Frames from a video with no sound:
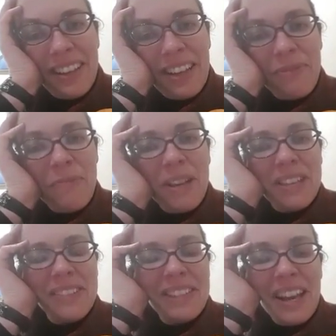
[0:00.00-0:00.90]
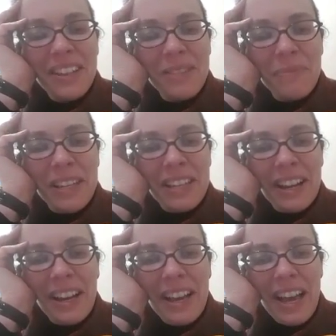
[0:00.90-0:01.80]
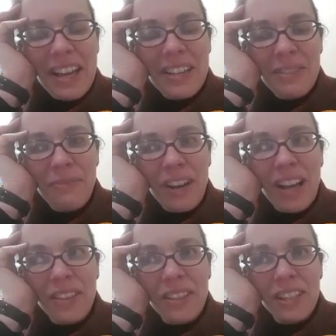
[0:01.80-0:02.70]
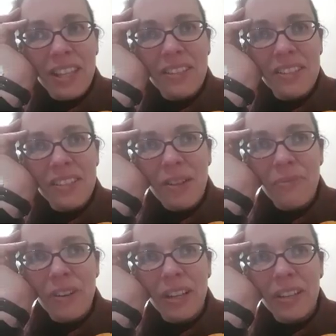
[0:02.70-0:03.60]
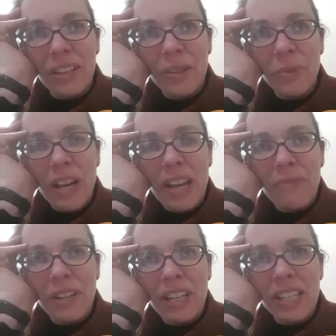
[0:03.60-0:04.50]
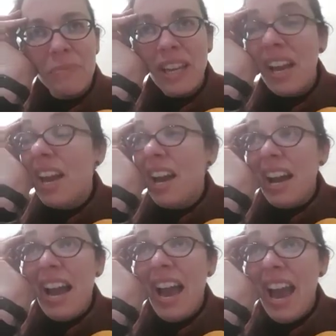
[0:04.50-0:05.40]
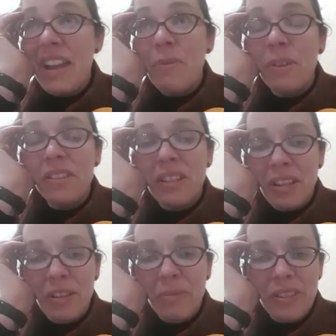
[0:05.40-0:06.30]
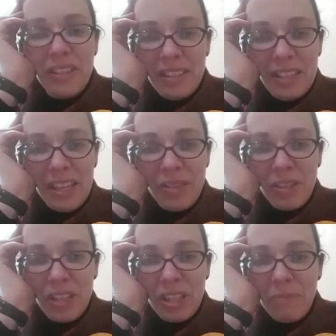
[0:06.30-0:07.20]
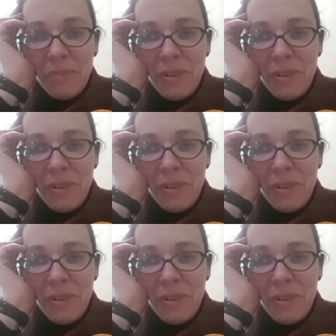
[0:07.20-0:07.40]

Every bit inside of me, I hate the fact that kids are suffering at Whitehaven Academy. I hate what's going on with the Success Regime.